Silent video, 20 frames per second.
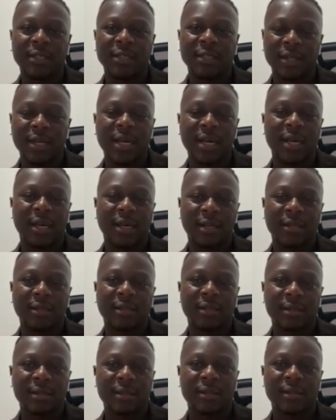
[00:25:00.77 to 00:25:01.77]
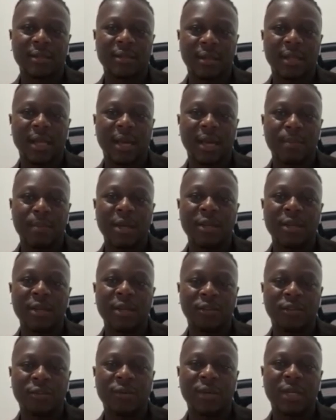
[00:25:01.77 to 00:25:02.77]
So yeah, that
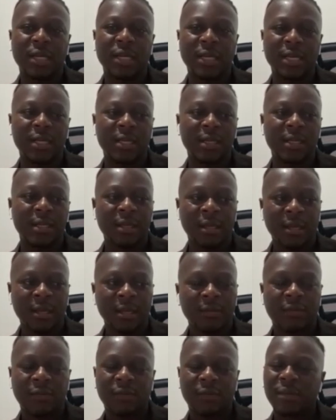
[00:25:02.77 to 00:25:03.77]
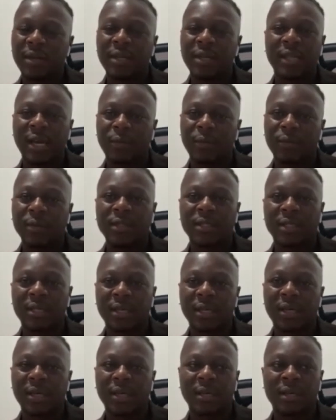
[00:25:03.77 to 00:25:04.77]
mentor really, for me, that was
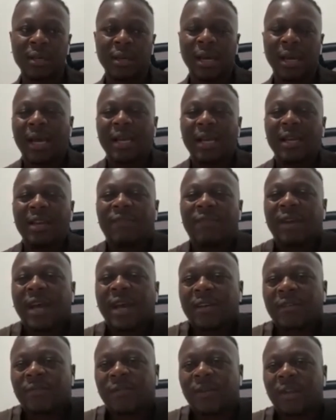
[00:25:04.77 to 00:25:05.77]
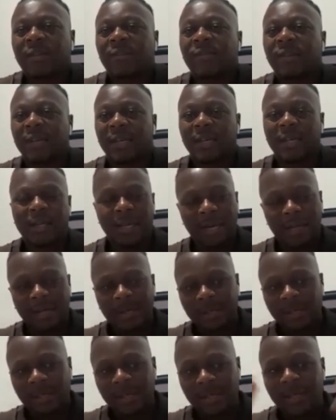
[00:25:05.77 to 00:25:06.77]
I never had a father figure, and
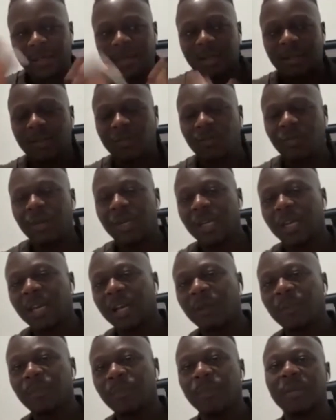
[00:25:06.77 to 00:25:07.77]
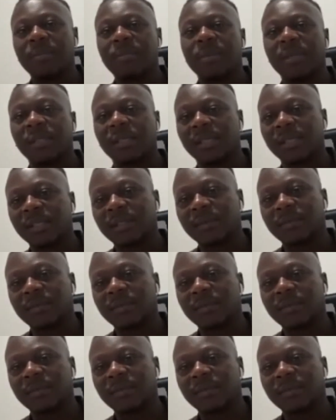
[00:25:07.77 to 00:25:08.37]
he really helped me in business.